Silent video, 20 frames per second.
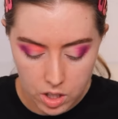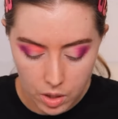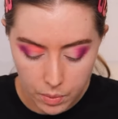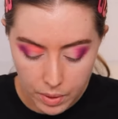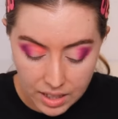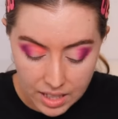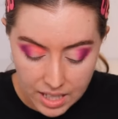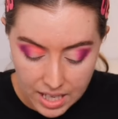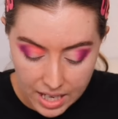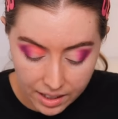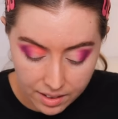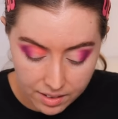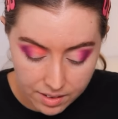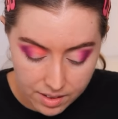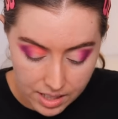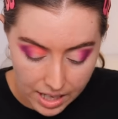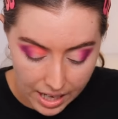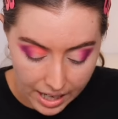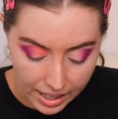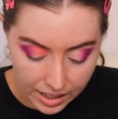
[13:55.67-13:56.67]
So in the
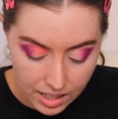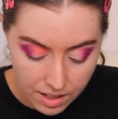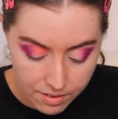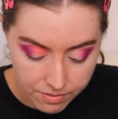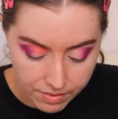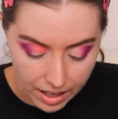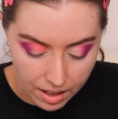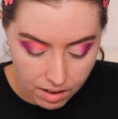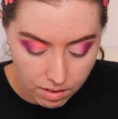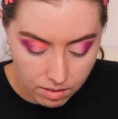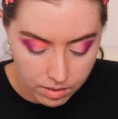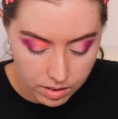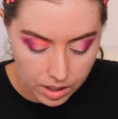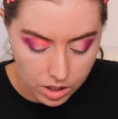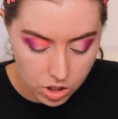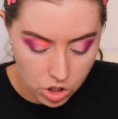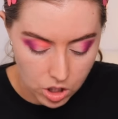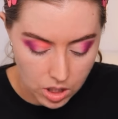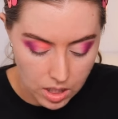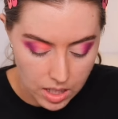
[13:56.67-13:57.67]
end, Annie felt
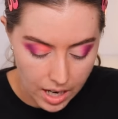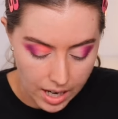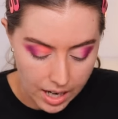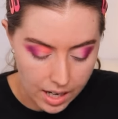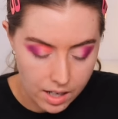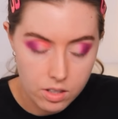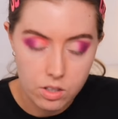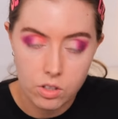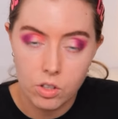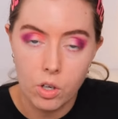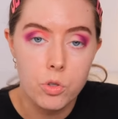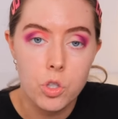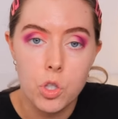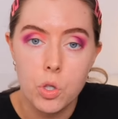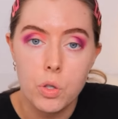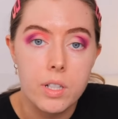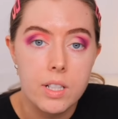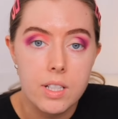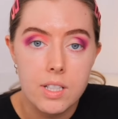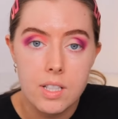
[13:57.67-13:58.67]
that she had no
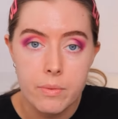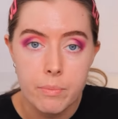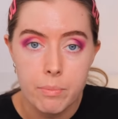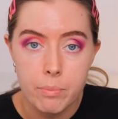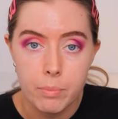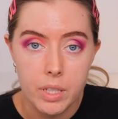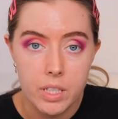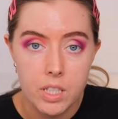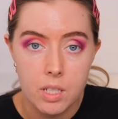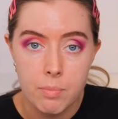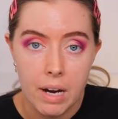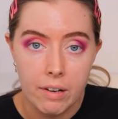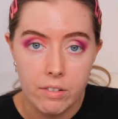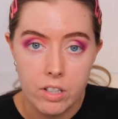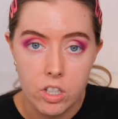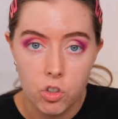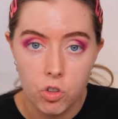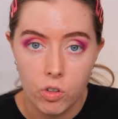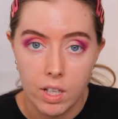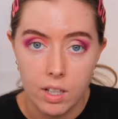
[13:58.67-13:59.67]
choice but to
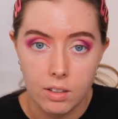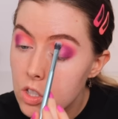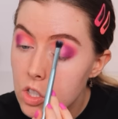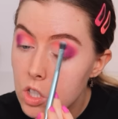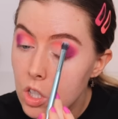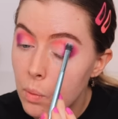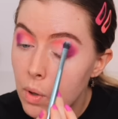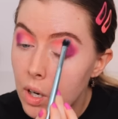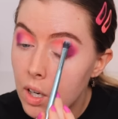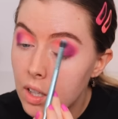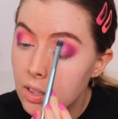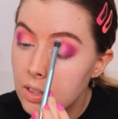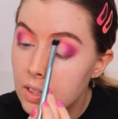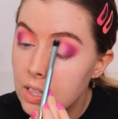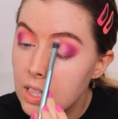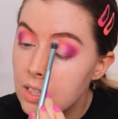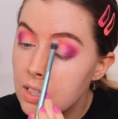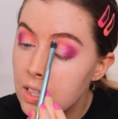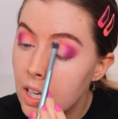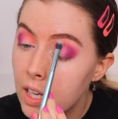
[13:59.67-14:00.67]
marry Shrien. So on
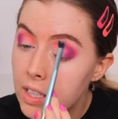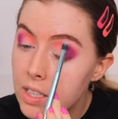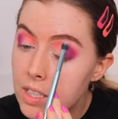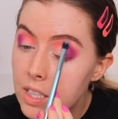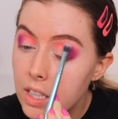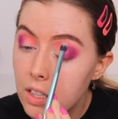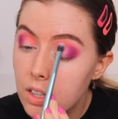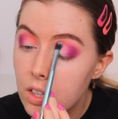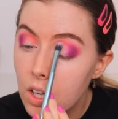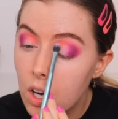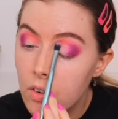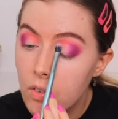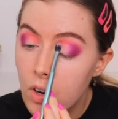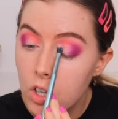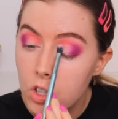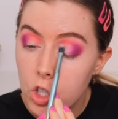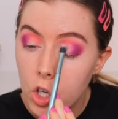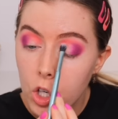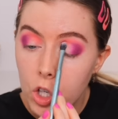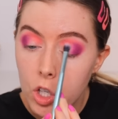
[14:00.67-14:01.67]
the 19th of
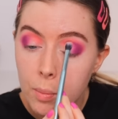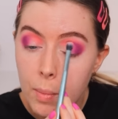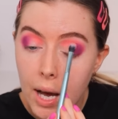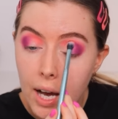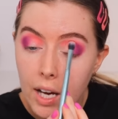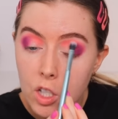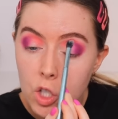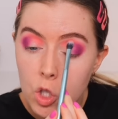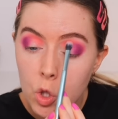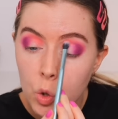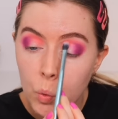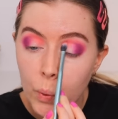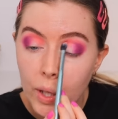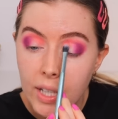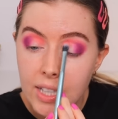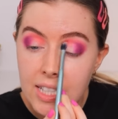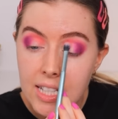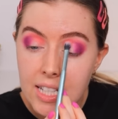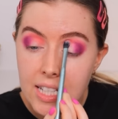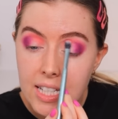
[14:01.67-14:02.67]
October
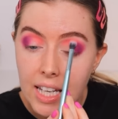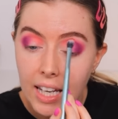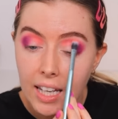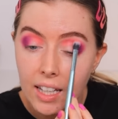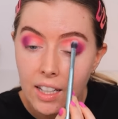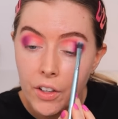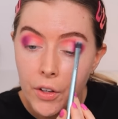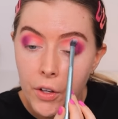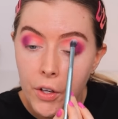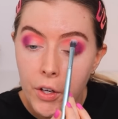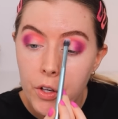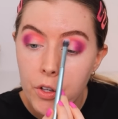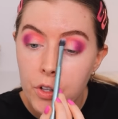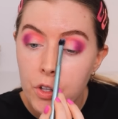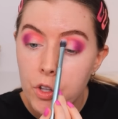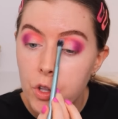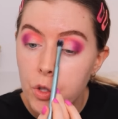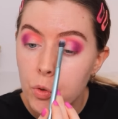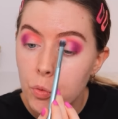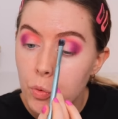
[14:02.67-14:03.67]
2010,
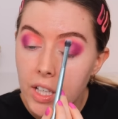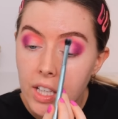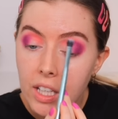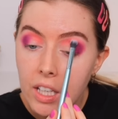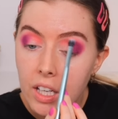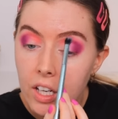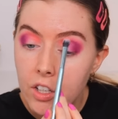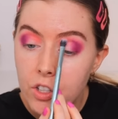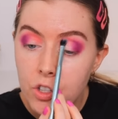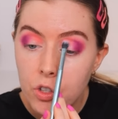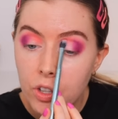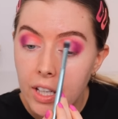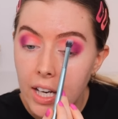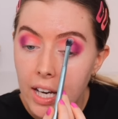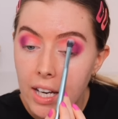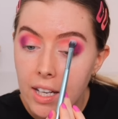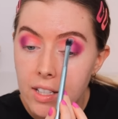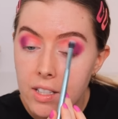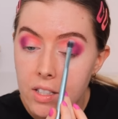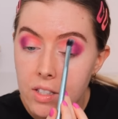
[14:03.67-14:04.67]
300
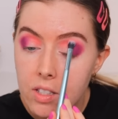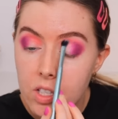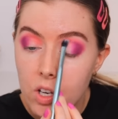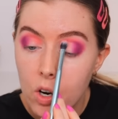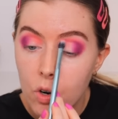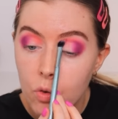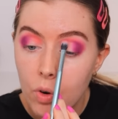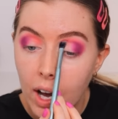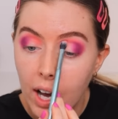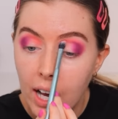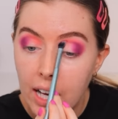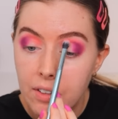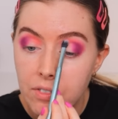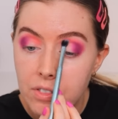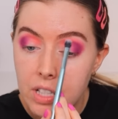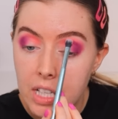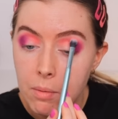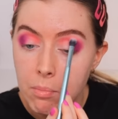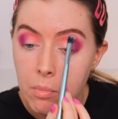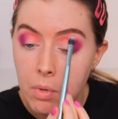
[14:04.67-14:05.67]
guests
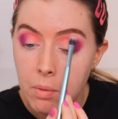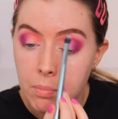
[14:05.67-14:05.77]
arrived in